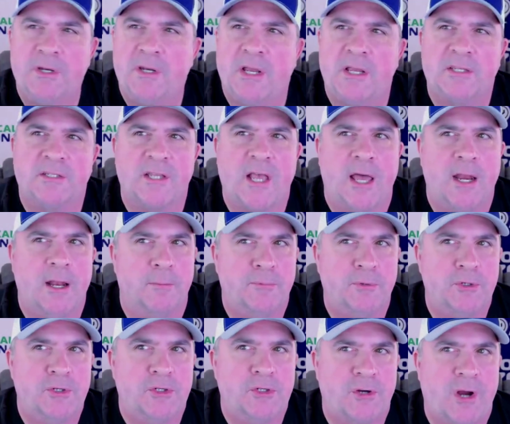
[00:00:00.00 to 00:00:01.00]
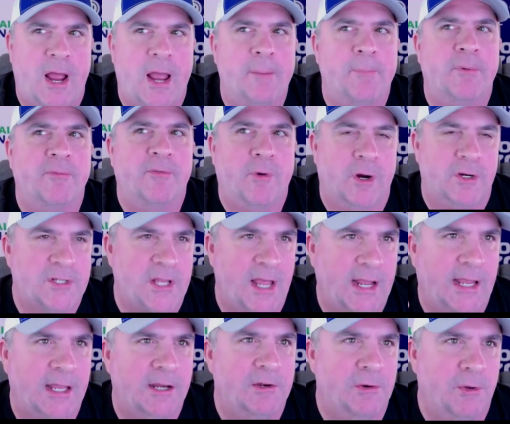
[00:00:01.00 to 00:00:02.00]
does sign up to Stripe, of course I
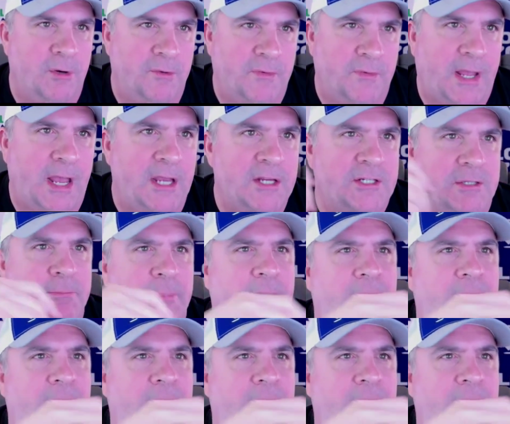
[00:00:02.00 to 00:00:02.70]
get a notification, but